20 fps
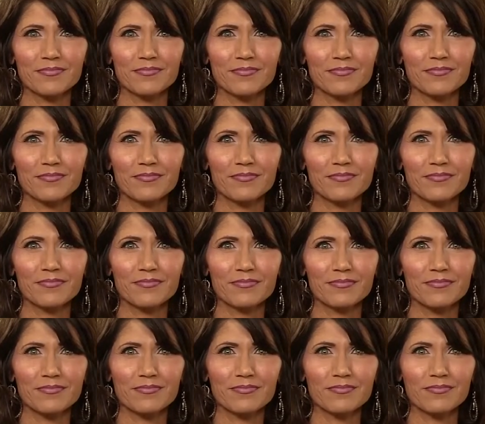
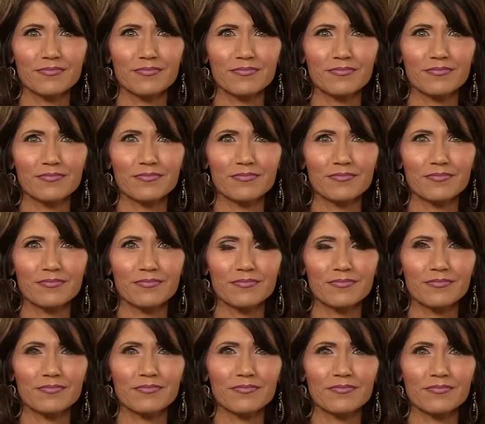
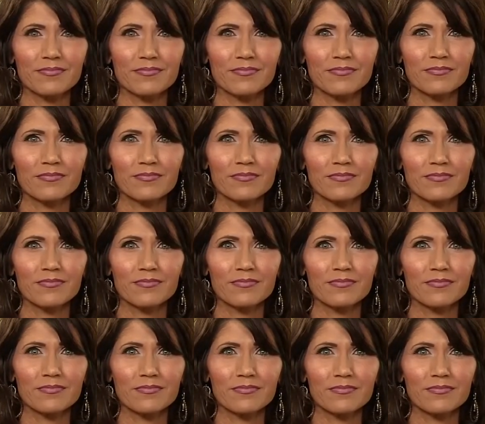
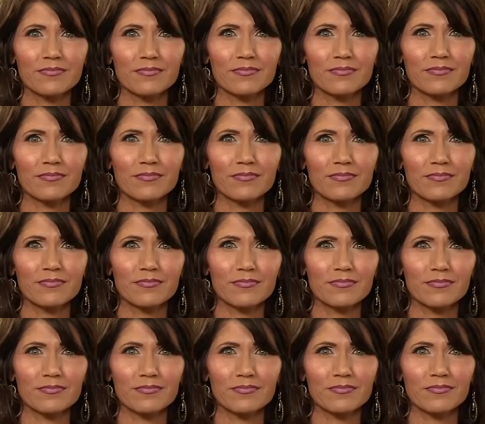
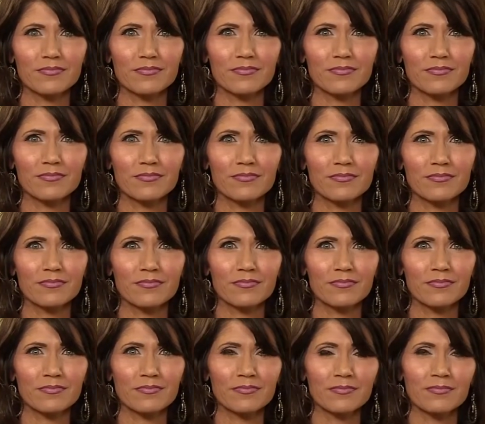
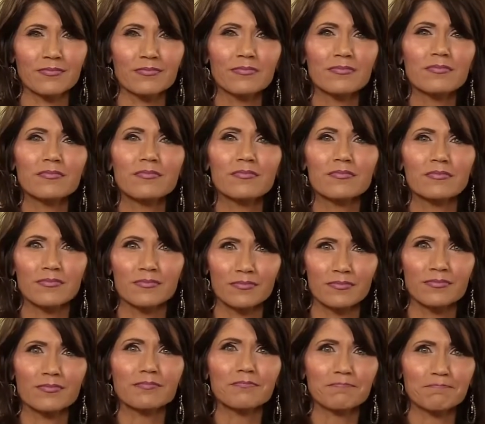
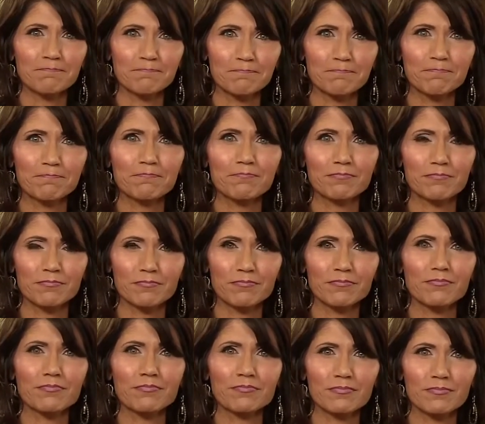
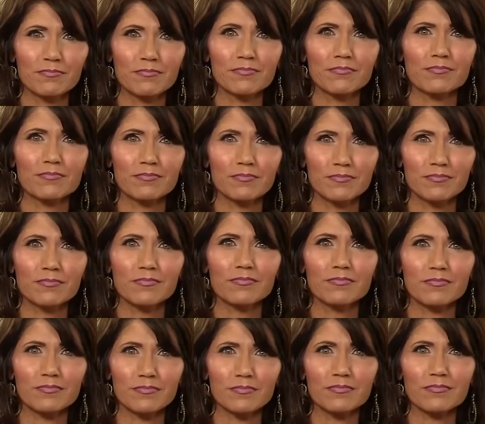The person shown says nothing.